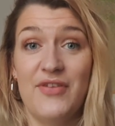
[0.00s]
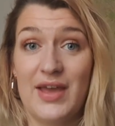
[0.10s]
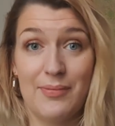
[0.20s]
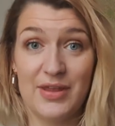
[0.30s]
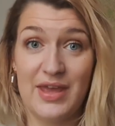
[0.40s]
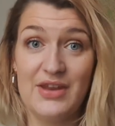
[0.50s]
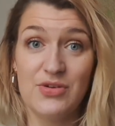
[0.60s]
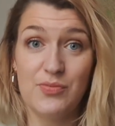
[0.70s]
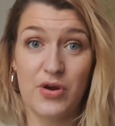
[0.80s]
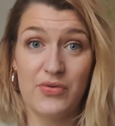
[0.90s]

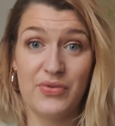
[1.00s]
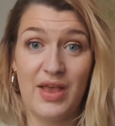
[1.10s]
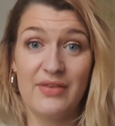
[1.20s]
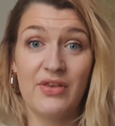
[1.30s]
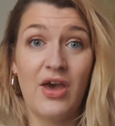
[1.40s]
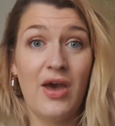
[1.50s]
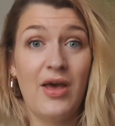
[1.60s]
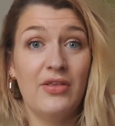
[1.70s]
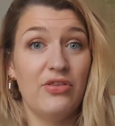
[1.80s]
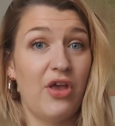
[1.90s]
application process.
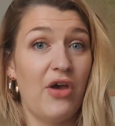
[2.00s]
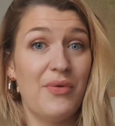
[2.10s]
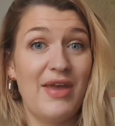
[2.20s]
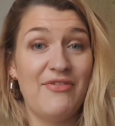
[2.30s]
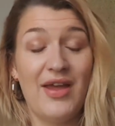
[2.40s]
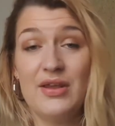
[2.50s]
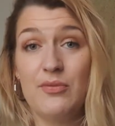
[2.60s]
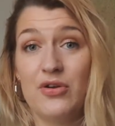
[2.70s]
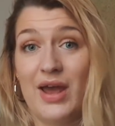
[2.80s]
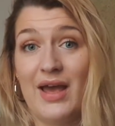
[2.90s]
So if
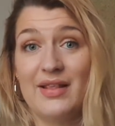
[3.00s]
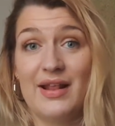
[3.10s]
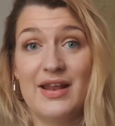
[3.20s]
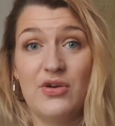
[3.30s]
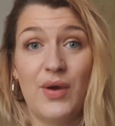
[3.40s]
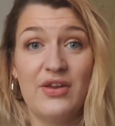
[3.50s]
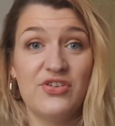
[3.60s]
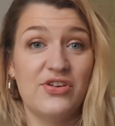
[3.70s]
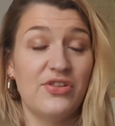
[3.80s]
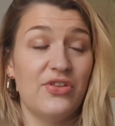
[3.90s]
anyone has any
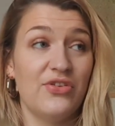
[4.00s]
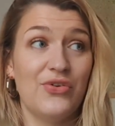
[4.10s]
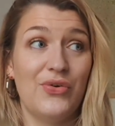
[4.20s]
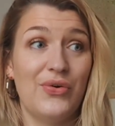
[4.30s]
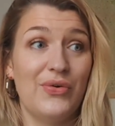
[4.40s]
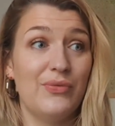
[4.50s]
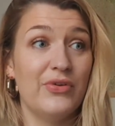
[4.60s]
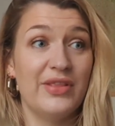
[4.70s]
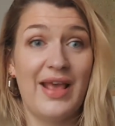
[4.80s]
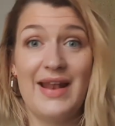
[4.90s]
questions or
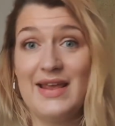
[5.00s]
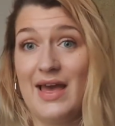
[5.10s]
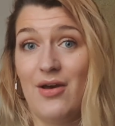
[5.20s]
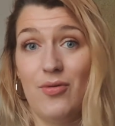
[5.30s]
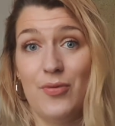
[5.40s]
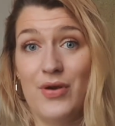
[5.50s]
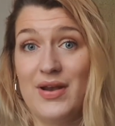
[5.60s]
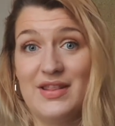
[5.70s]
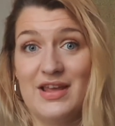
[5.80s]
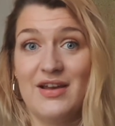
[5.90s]
wants any help or
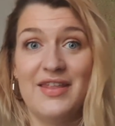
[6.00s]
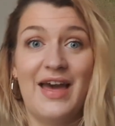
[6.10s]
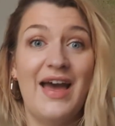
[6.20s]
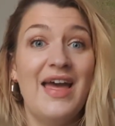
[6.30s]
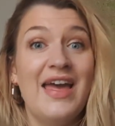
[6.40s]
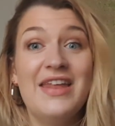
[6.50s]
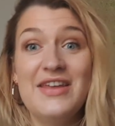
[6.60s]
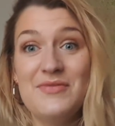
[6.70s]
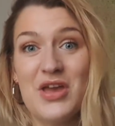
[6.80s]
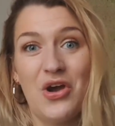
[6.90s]
anything like that, leave
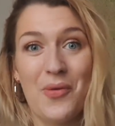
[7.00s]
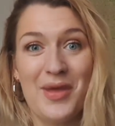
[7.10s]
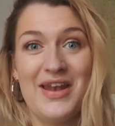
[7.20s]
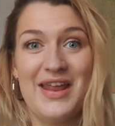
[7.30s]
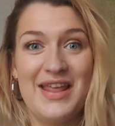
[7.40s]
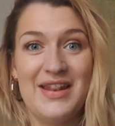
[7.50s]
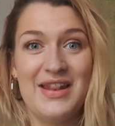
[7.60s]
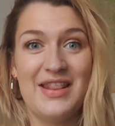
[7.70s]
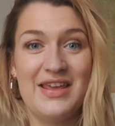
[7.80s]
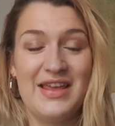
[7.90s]
me a comment in
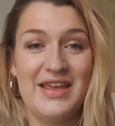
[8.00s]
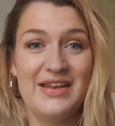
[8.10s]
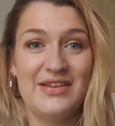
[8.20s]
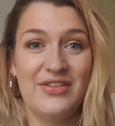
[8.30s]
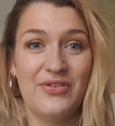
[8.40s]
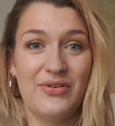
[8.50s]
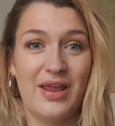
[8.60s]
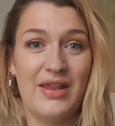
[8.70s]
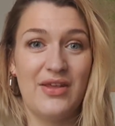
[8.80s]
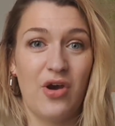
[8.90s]
the
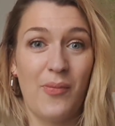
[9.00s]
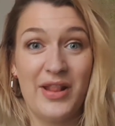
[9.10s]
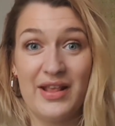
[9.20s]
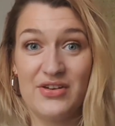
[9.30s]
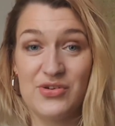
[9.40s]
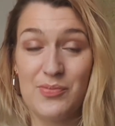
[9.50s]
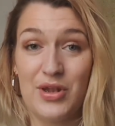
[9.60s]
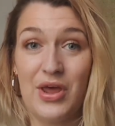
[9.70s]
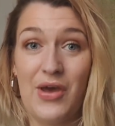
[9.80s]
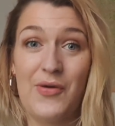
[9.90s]
comment section
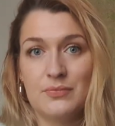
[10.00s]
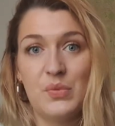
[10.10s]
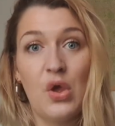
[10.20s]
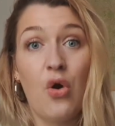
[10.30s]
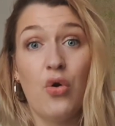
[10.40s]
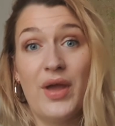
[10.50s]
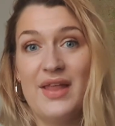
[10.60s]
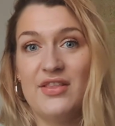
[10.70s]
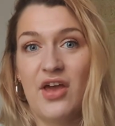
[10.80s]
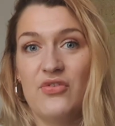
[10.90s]
below, or get in
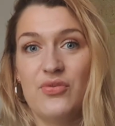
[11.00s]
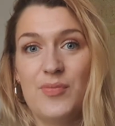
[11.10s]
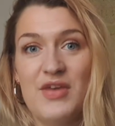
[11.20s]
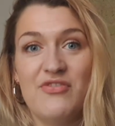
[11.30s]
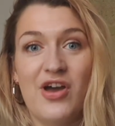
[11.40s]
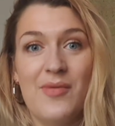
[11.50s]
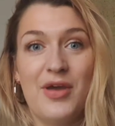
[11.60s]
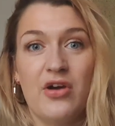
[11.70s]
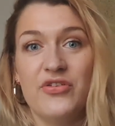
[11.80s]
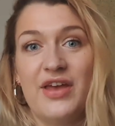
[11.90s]
touch with me via my
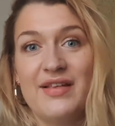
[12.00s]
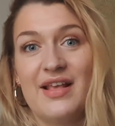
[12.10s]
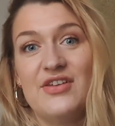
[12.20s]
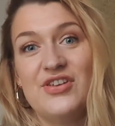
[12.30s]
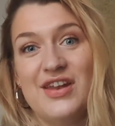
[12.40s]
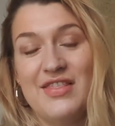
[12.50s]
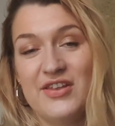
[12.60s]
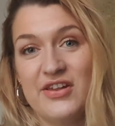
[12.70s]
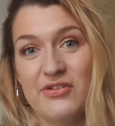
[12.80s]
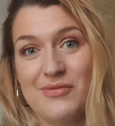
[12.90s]
contact section in the
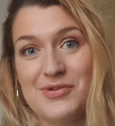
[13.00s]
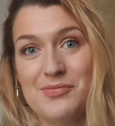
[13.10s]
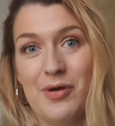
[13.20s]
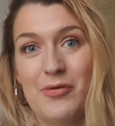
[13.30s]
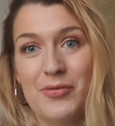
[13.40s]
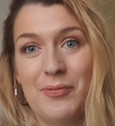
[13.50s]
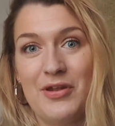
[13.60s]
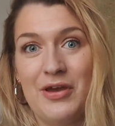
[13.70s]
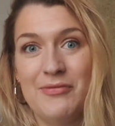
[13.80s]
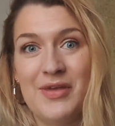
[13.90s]
description box
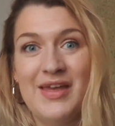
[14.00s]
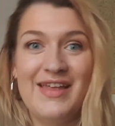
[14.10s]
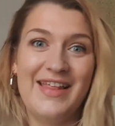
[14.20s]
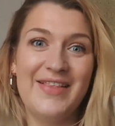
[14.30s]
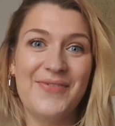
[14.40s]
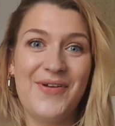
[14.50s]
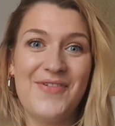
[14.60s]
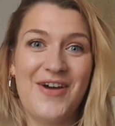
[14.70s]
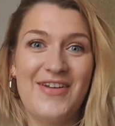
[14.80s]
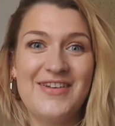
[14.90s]
below. Thanks very
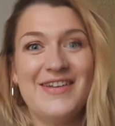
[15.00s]
much.